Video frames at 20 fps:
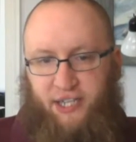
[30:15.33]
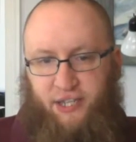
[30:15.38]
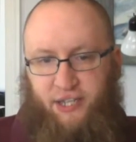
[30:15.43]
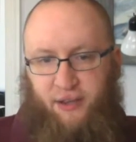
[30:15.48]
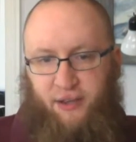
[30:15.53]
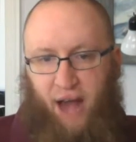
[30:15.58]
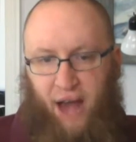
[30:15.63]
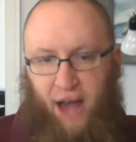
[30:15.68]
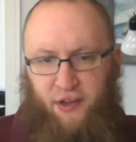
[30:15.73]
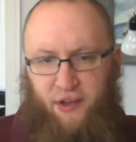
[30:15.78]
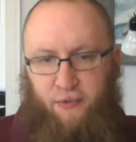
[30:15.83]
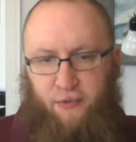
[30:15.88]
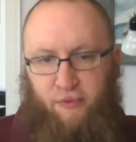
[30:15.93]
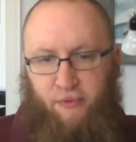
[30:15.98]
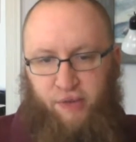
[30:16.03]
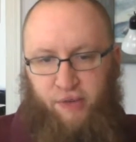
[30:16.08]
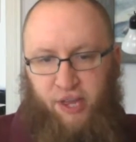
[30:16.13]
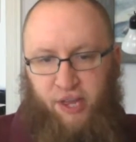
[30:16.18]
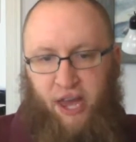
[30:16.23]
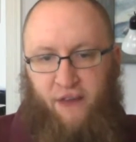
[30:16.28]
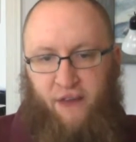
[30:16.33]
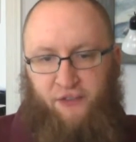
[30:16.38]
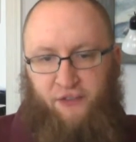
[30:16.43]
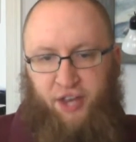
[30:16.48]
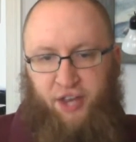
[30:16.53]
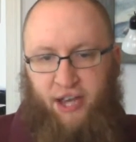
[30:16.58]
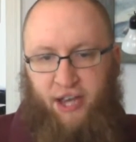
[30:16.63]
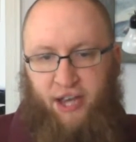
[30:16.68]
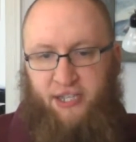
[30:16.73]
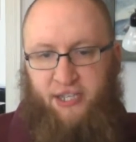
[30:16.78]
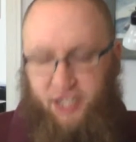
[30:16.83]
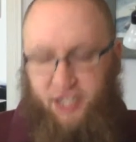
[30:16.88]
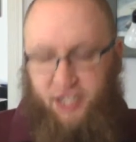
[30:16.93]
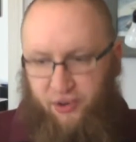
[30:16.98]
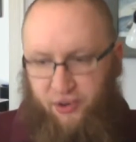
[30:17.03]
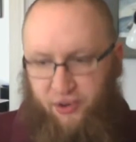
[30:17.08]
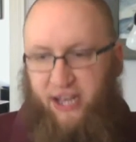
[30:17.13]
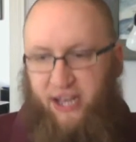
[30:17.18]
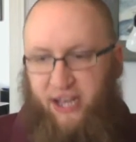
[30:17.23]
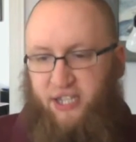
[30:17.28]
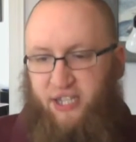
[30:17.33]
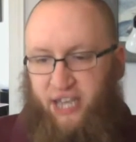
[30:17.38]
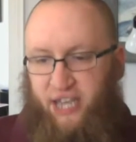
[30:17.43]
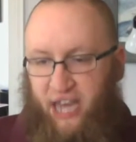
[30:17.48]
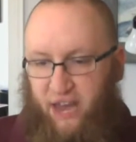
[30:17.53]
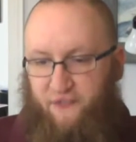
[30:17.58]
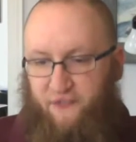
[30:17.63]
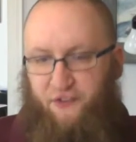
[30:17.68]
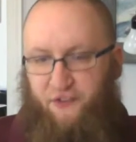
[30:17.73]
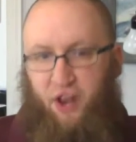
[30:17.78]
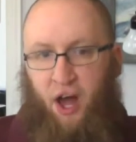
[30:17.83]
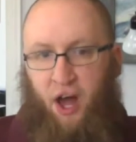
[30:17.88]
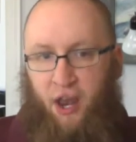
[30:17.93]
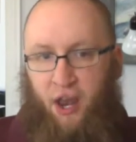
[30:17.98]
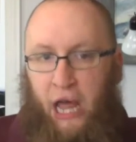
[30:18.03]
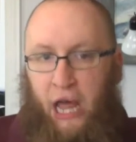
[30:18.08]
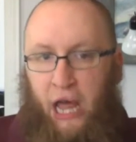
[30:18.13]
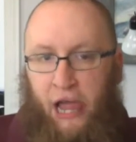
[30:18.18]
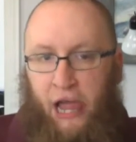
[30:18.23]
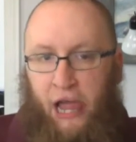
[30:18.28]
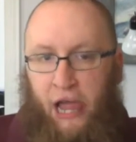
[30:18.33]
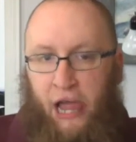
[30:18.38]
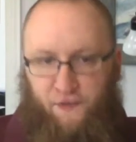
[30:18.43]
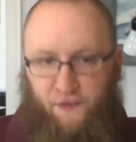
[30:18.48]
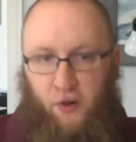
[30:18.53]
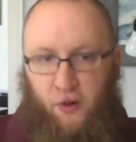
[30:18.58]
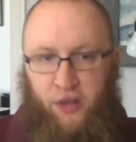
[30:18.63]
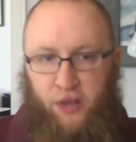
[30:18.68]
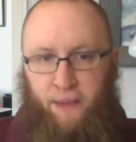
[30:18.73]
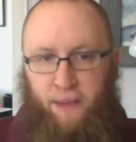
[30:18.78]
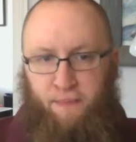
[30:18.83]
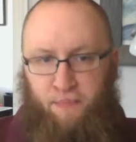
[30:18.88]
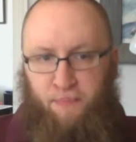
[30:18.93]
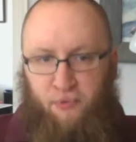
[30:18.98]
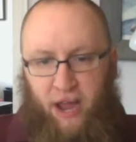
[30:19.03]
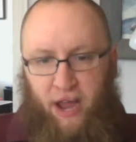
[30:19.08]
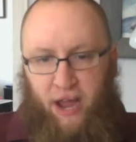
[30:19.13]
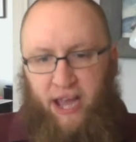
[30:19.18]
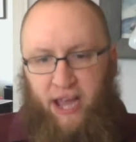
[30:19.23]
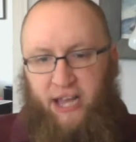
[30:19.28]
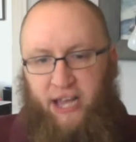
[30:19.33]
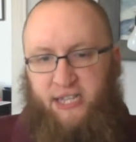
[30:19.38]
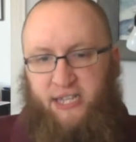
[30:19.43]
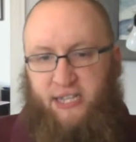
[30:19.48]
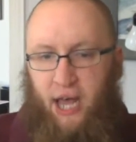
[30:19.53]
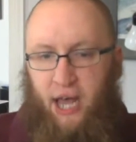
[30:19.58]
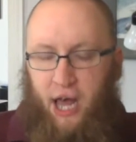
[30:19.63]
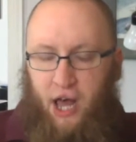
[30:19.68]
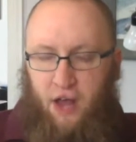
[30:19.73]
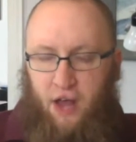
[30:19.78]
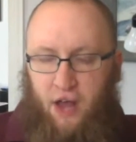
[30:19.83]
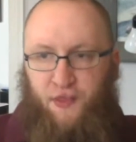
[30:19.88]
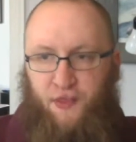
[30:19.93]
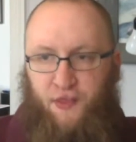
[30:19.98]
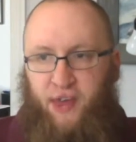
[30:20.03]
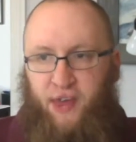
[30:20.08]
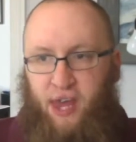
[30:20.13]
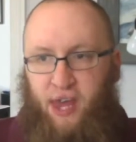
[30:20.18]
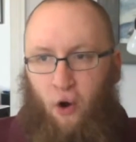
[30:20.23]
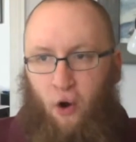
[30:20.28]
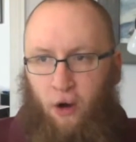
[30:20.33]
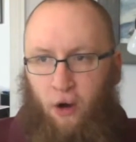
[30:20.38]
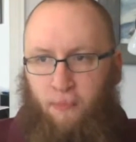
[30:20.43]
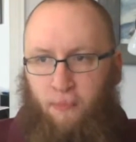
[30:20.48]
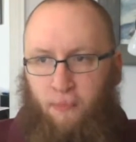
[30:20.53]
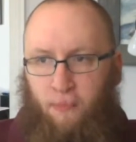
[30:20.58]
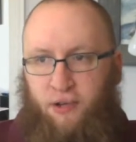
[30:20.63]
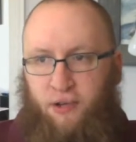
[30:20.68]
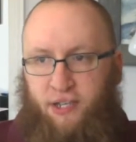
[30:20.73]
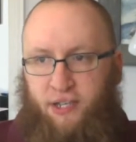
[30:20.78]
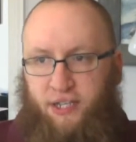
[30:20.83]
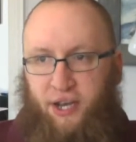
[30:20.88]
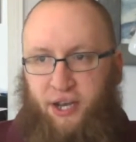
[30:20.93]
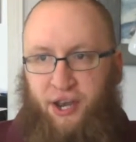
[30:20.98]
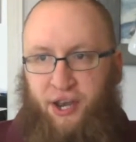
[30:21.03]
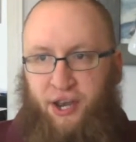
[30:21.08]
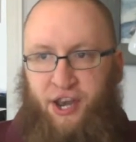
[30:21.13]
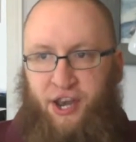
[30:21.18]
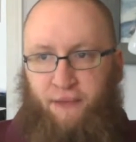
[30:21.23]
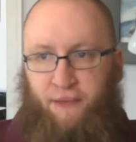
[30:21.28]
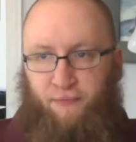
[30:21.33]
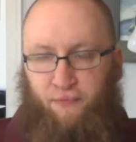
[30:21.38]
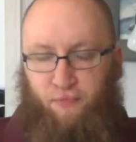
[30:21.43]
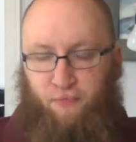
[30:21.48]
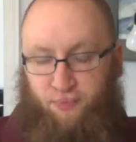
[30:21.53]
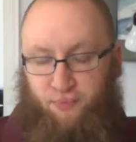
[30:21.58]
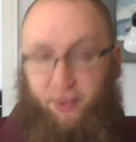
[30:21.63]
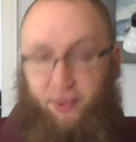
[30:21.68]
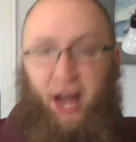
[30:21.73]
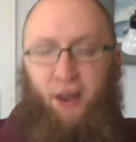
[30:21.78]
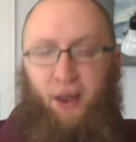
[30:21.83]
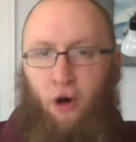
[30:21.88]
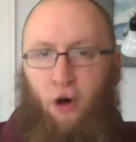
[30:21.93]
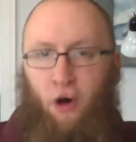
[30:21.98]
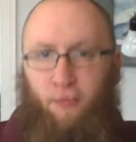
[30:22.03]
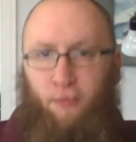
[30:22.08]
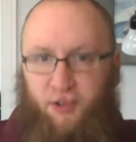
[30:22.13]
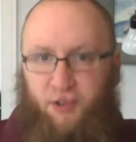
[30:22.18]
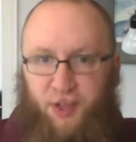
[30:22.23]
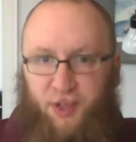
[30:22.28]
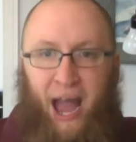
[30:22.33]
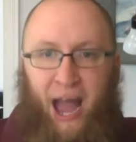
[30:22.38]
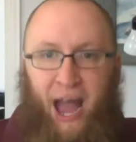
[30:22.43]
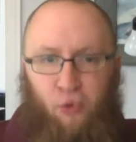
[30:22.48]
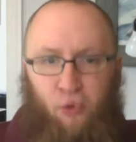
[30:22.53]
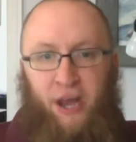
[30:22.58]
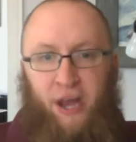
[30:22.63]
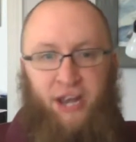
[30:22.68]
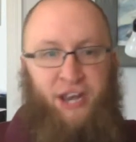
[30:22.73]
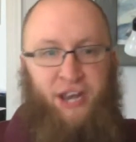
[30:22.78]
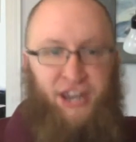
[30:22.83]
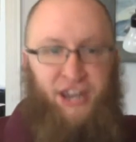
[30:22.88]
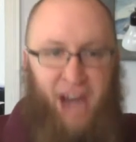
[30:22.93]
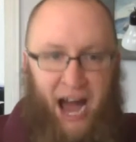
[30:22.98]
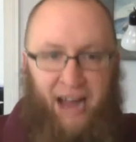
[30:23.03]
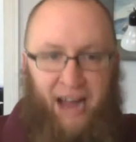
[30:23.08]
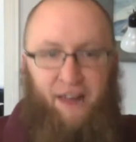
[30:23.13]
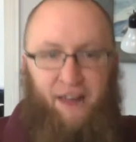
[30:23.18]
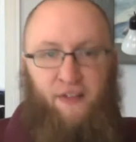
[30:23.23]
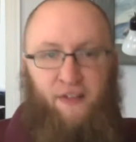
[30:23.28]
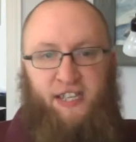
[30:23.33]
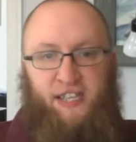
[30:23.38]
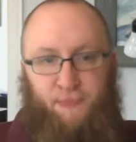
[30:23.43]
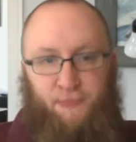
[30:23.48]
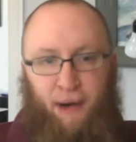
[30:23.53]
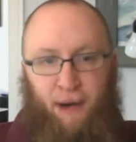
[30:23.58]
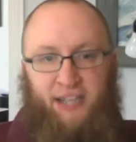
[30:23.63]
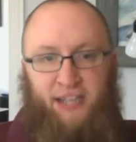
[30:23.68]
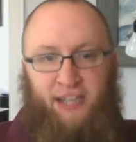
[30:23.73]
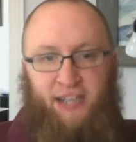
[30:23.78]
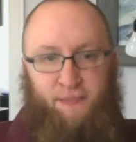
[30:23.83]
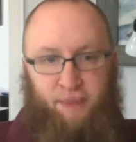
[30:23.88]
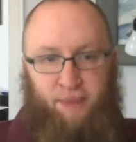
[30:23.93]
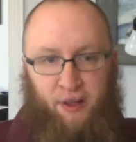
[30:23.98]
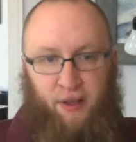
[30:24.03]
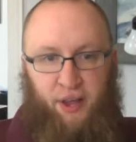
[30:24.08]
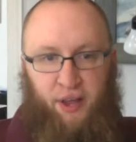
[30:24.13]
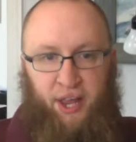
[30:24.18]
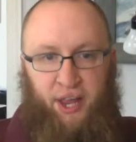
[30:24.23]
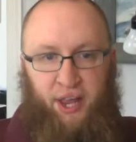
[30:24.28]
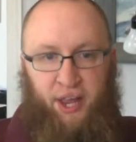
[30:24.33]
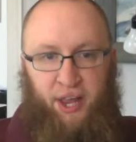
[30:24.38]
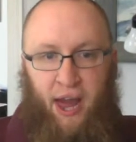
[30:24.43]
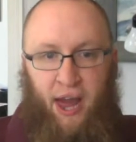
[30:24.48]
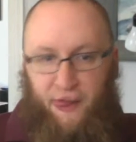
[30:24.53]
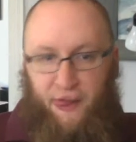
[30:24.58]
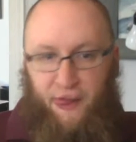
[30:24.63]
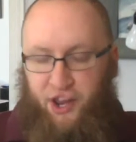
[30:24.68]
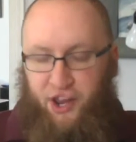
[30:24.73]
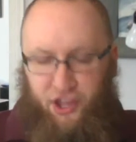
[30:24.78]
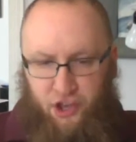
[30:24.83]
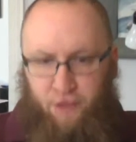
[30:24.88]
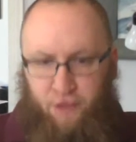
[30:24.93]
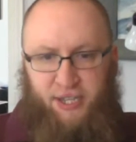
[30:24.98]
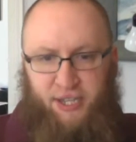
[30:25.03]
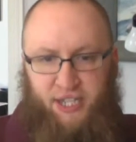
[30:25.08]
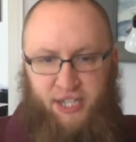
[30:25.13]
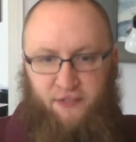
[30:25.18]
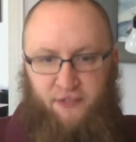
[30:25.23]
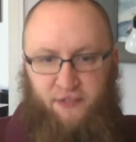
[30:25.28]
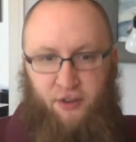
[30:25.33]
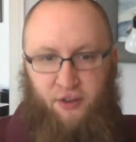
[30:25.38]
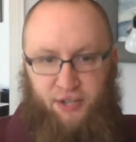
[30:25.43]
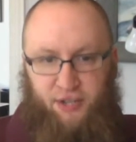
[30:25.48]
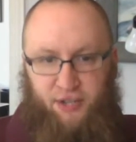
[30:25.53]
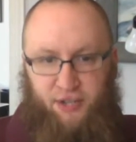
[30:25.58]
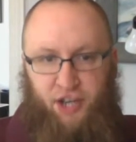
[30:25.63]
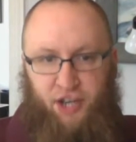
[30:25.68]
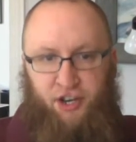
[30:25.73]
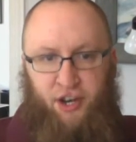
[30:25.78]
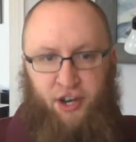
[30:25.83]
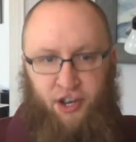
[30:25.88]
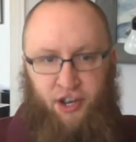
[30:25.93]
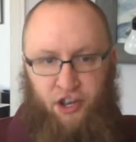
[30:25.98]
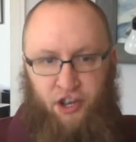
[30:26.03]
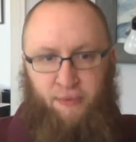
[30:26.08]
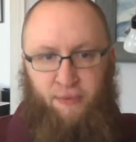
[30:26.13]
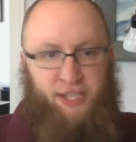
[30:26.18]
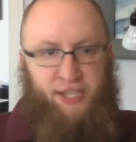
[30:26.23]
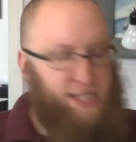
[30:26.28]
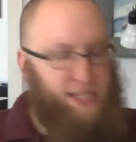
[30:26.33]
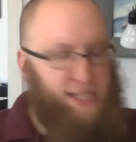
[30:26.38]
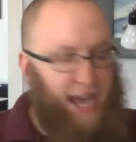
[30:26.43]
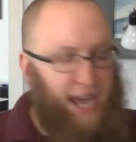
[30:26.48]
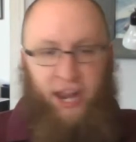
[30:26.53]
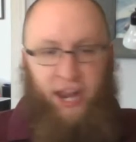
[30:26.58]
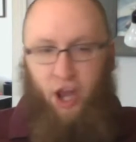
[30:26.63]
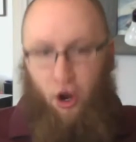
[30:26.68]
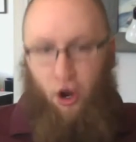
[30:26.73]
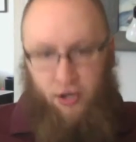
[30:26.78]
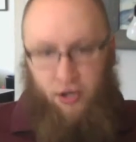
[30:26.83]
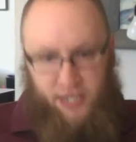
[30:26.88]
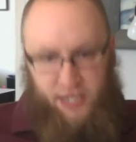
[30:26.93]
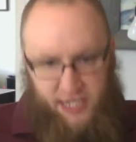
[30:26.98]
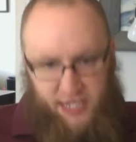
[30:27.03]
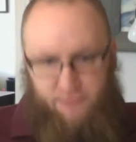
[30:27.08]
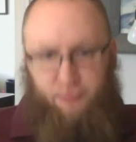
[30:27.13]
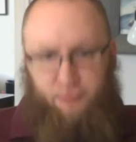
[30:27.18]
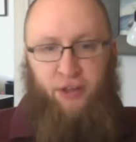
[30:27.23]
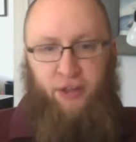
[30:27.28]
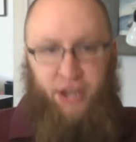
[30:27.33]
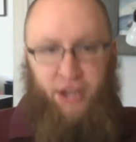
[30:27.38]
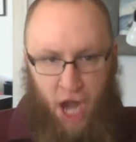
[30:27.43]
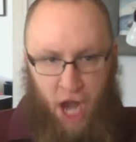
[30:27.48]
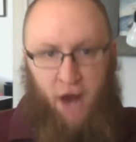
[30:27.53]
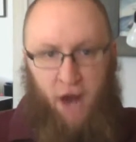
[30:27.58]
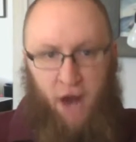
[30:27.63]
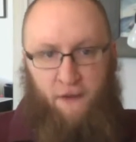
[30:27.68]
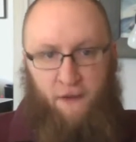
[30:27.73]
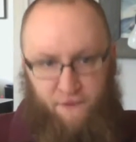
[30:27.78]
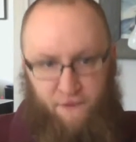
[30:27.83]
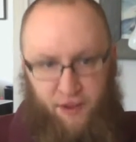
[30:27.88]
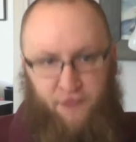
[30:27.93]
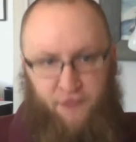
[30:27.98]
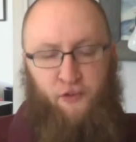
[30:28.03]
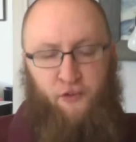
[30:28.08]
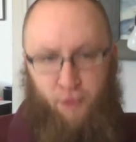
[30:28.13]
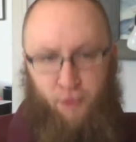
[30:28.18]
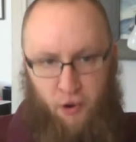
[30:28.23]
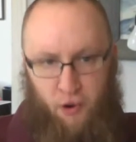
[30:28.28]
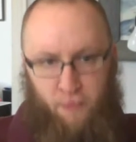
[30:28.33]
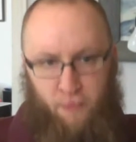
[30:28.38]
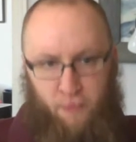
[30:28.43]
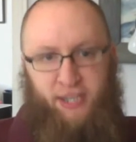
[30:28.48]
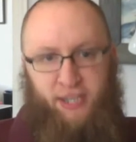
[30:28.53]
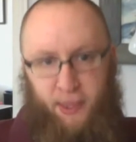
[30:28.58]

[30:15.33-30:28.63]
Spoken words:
I think we really have to take seriously, if not fully embrace, the the outright nihilist possibility that human civilization and human society are simply not fit for purpose.